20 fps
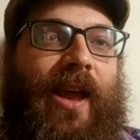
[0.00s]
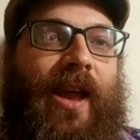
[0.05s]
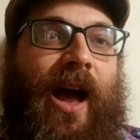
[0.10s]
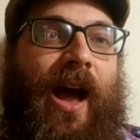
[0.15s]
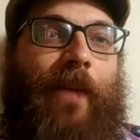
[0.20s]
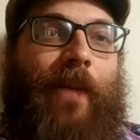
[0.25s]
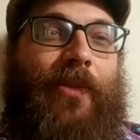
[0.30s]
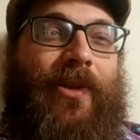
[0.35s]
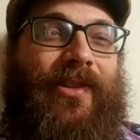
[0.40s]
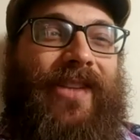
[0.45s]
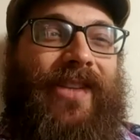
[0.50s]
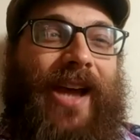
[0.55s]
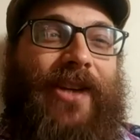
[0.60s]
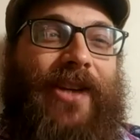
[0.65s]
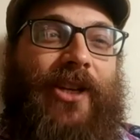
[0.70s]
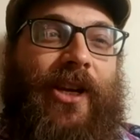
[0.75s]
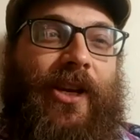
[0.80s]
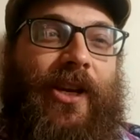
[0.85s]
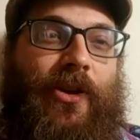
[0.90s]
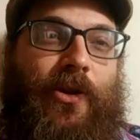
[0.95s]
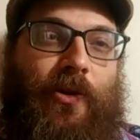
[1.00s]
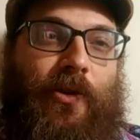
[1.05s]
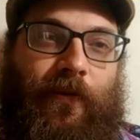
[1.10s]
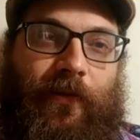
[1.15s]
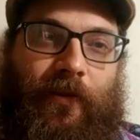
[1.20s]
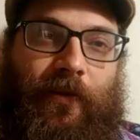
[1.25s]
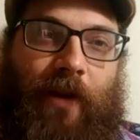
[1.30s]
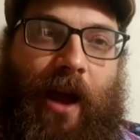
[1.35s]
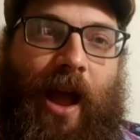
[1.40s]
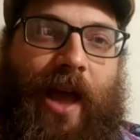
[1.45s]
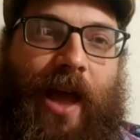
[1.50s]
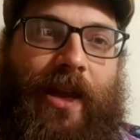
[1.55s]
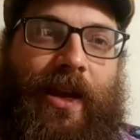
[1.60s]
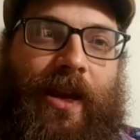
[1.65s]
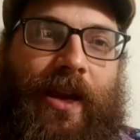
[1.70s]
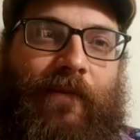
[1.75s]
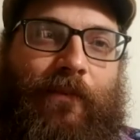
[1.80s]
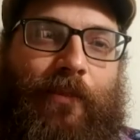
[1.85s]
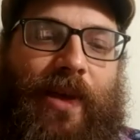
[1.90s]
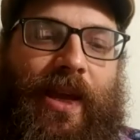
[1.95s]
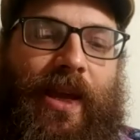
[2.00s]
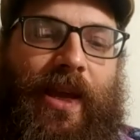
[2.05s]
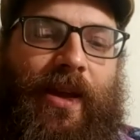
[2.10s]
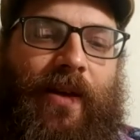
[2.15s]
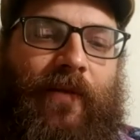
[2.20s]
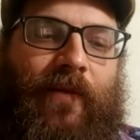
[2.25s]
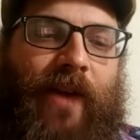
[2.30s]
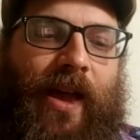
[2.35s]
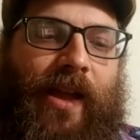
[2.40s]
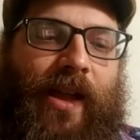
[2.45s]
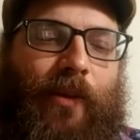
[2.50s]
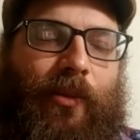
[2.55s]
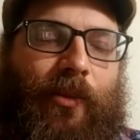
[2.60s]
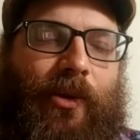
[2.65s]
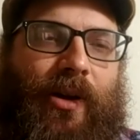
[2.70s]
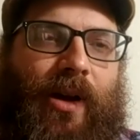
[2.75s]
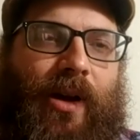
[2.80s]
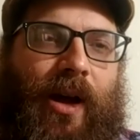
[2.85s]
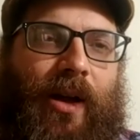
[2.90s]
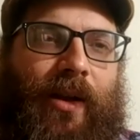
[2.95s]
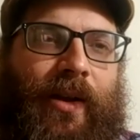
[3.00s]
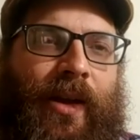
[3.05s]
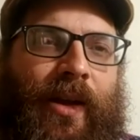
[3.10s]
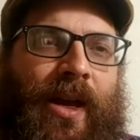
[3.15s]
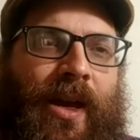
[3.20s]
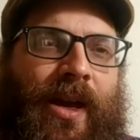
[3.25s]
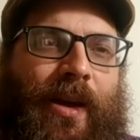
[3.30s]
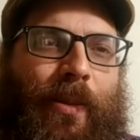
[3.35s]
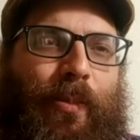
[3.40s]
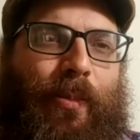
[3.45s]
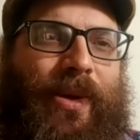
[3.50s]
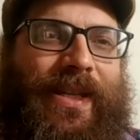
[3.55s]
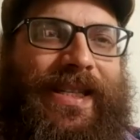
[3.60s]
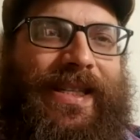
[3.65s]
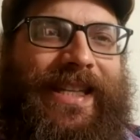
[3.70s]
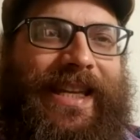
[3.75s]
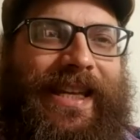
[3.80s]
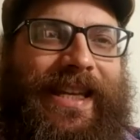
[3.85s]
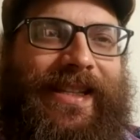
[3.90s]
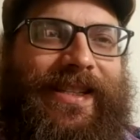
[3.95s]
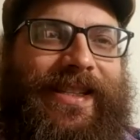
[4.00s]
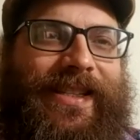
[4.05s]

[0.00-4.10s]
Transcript: Um, there's actually a new variety of pea available called petite